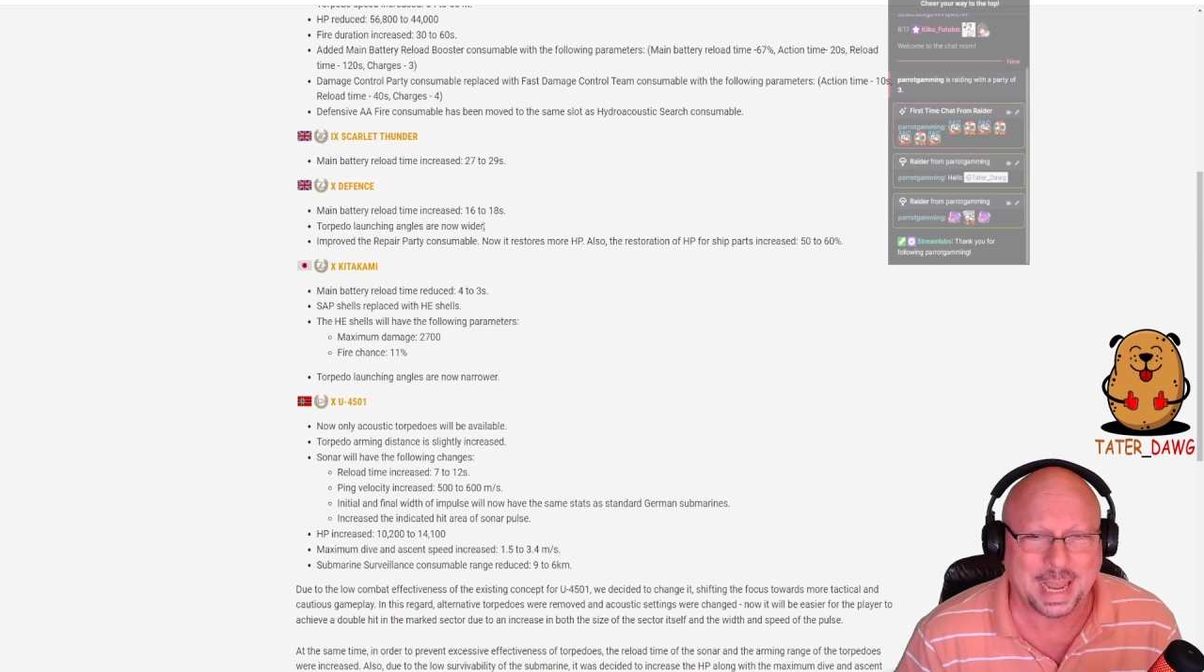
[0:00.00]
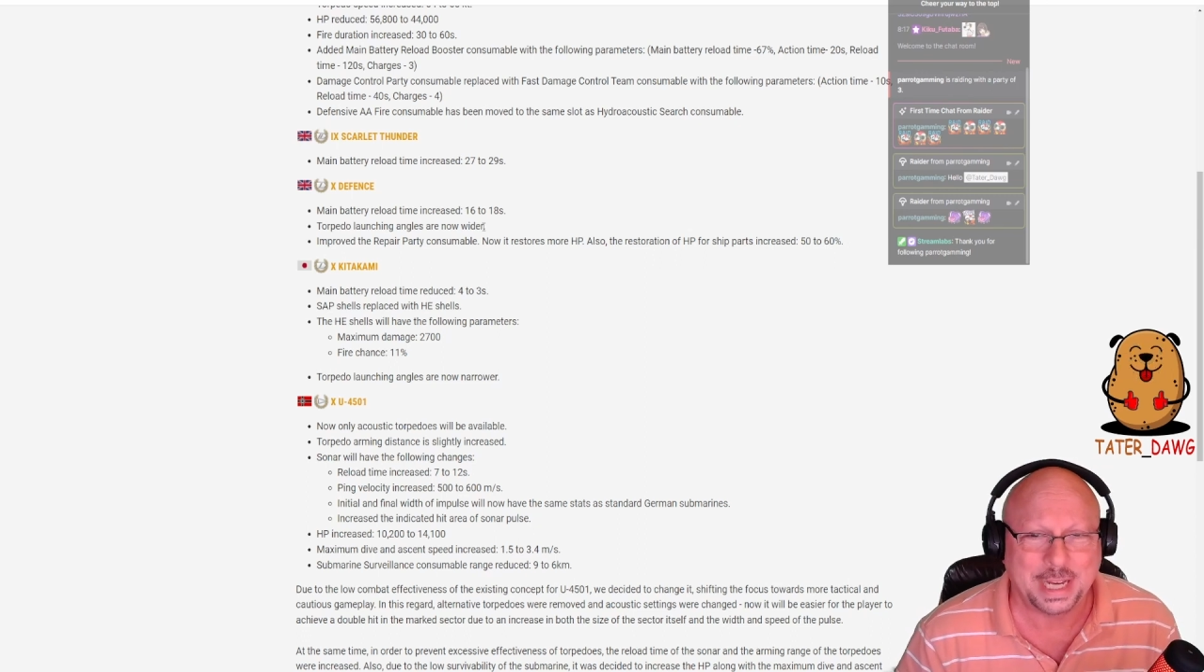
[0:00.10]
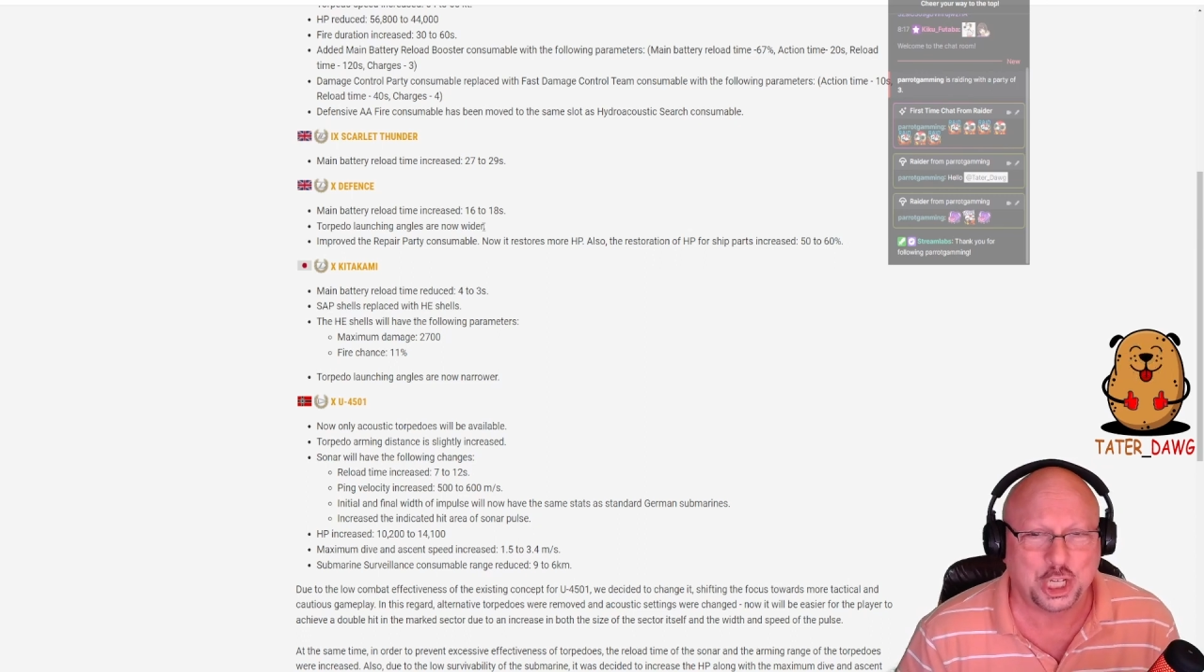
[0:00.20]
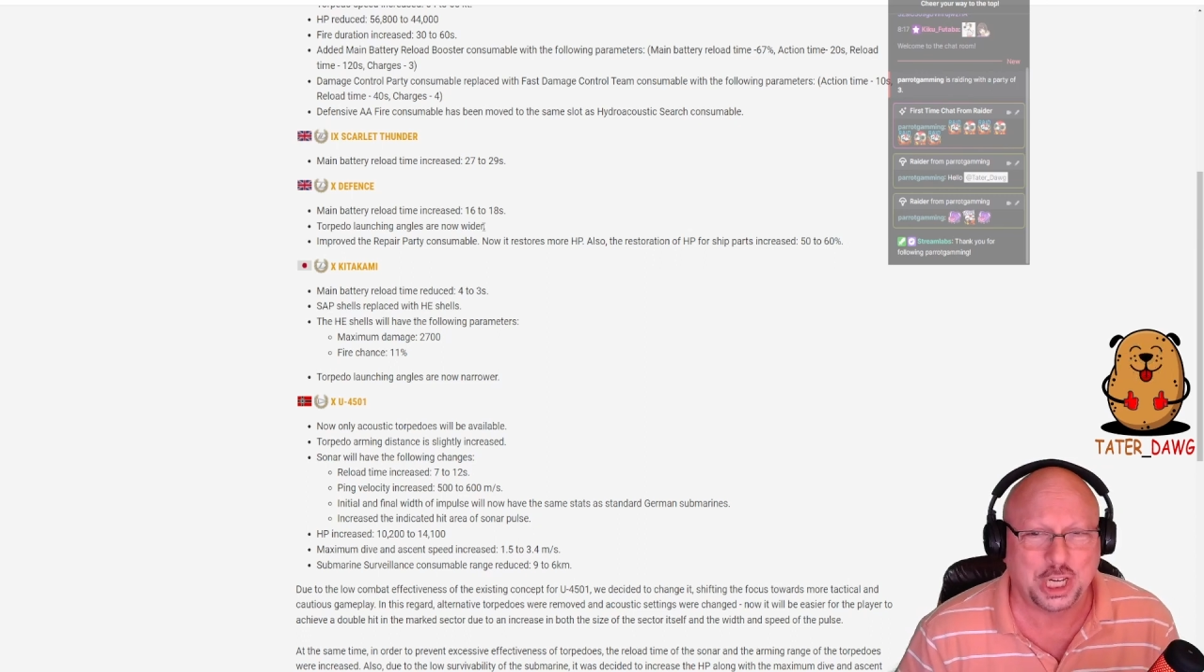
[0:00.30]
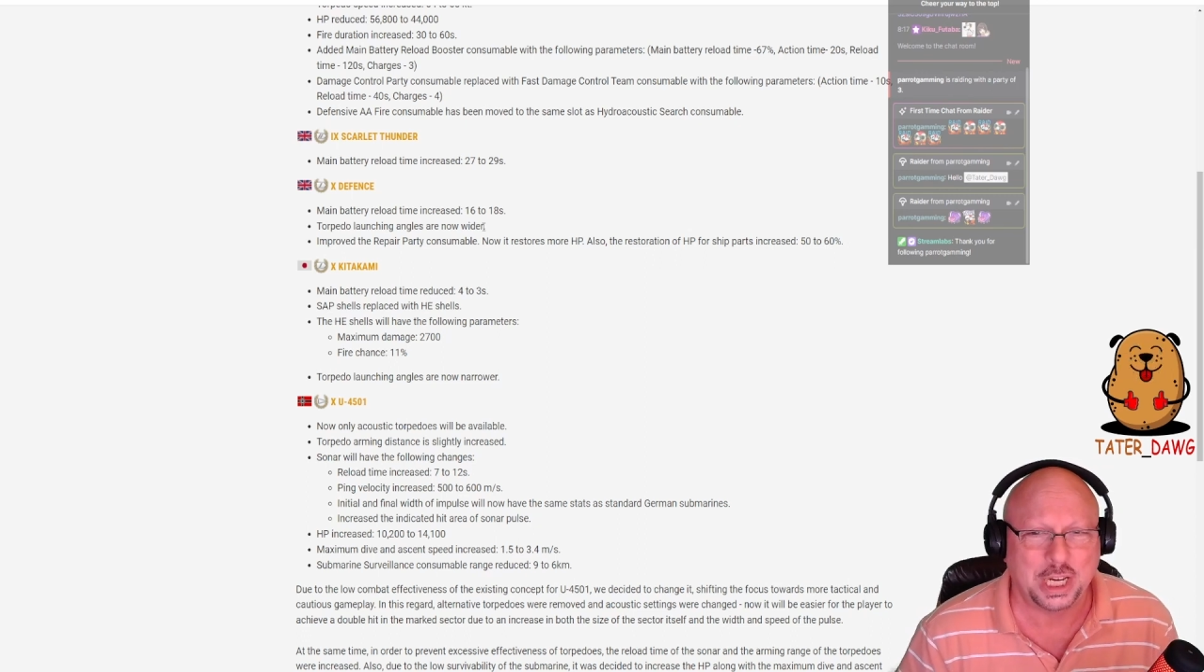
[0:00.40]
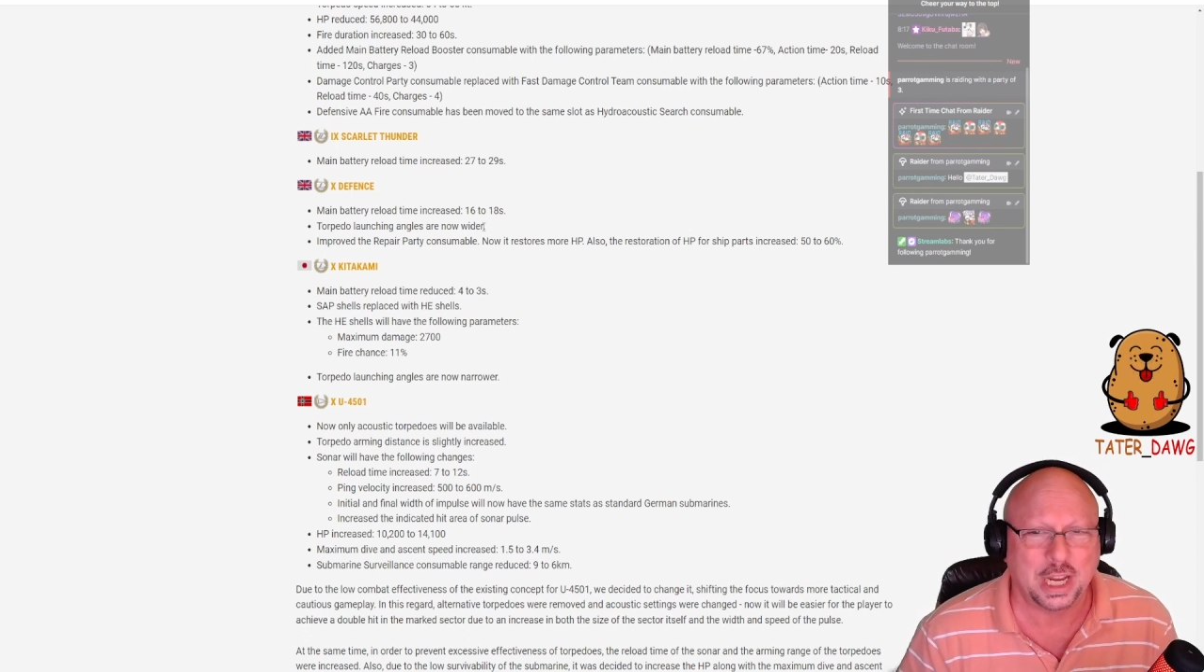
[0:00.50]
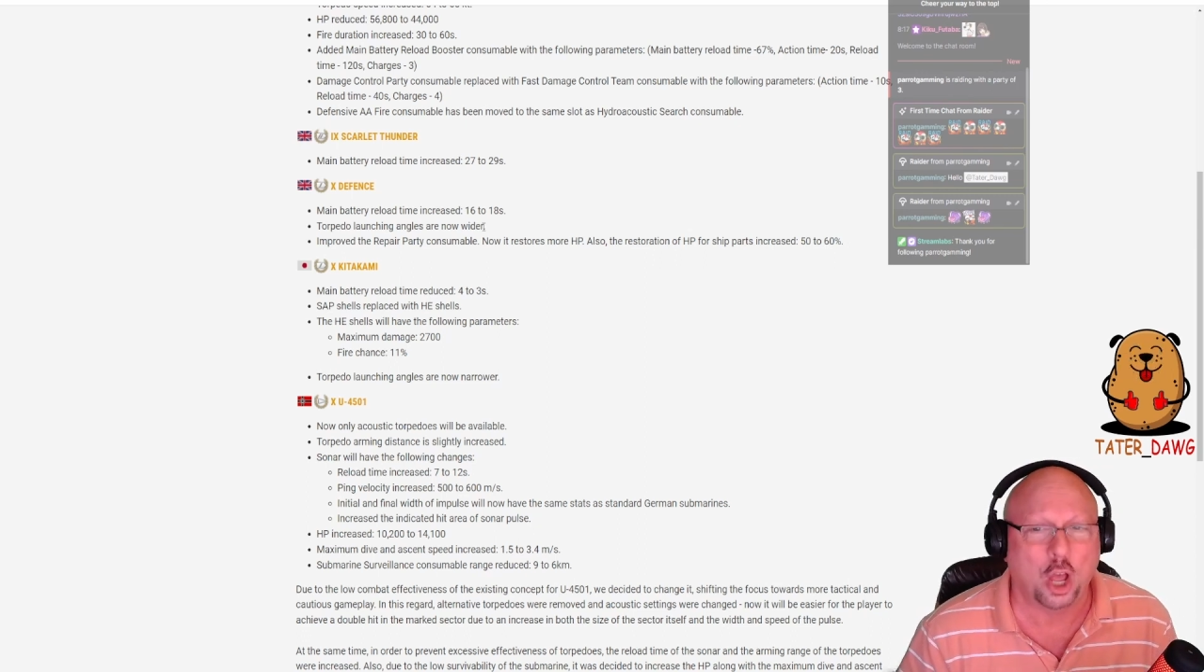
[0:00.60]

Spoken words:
HE